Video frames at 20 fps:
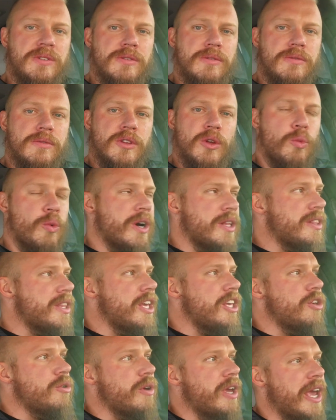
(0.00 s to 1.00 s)
The one thing
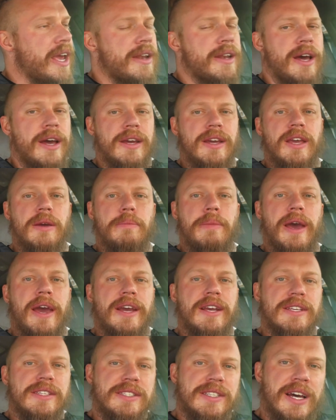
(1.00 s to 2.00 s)
you cannot get back
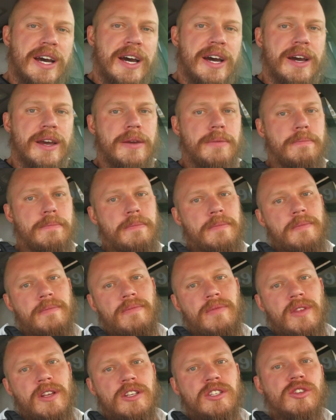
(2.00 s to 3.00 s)
is time.
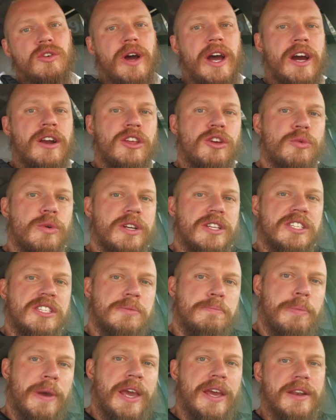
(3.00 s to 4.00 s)
So how do you want to
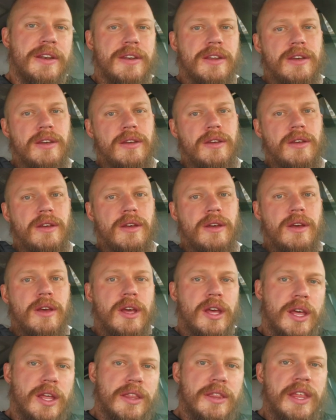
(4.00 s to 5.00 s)
spend
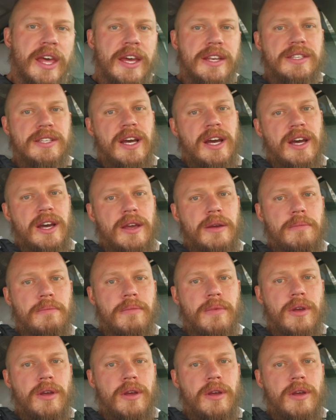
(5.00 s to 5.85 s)
that time?